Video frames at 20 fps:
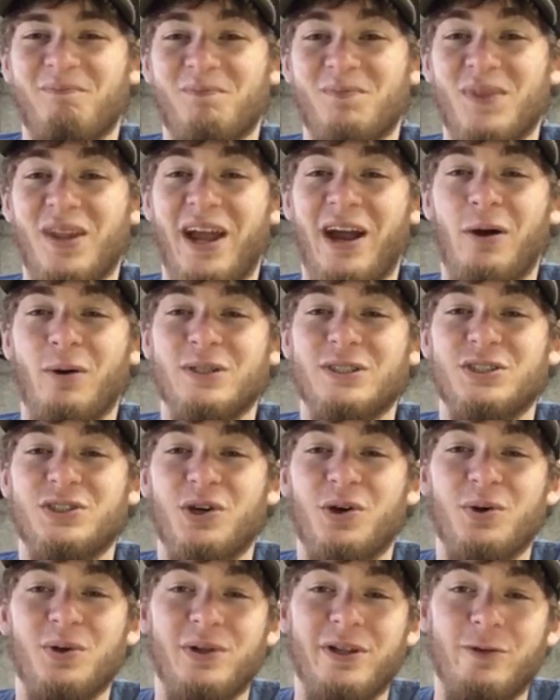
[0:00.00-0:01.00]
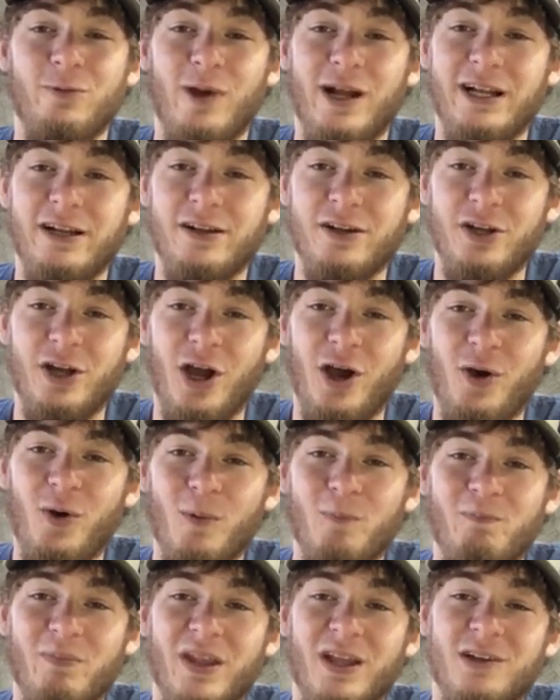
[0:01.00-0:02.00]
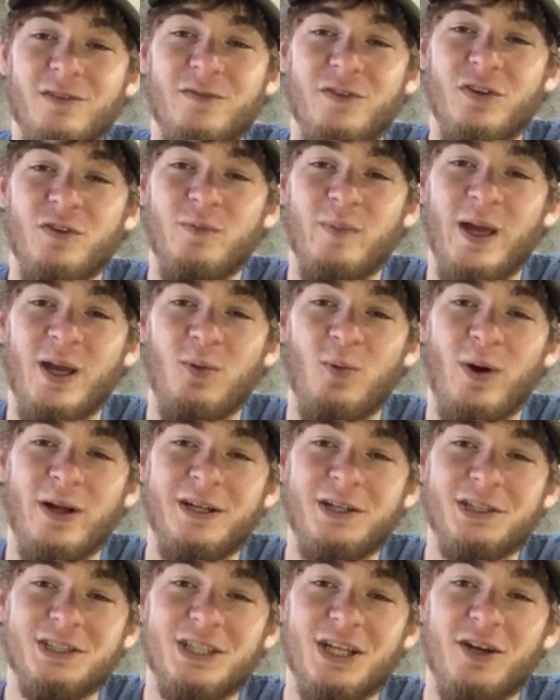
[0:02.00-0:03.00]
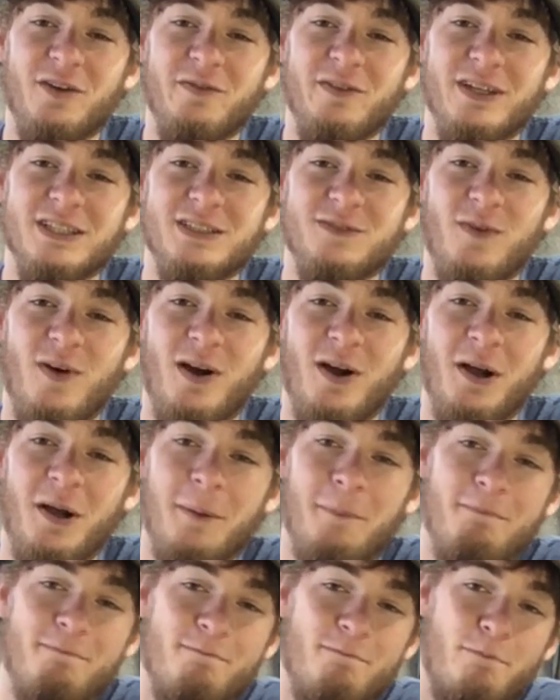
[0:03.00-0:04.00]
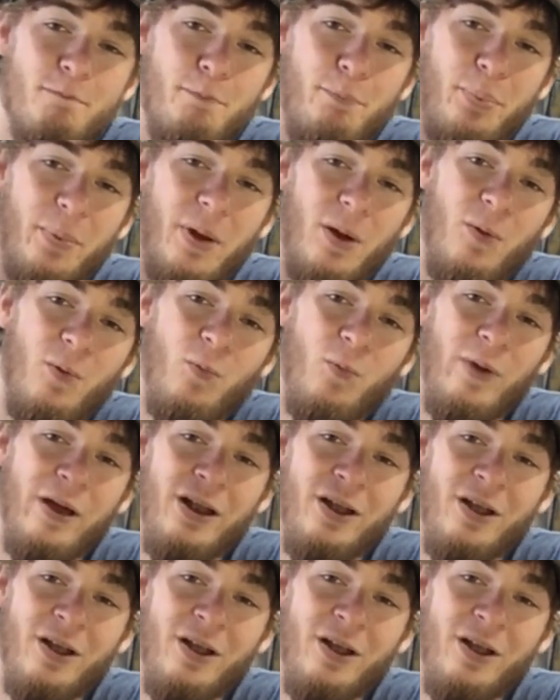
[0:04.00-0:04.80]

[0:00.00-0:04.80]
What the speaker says: Now it's totally ready to go, and if you've made one yourself this far, way to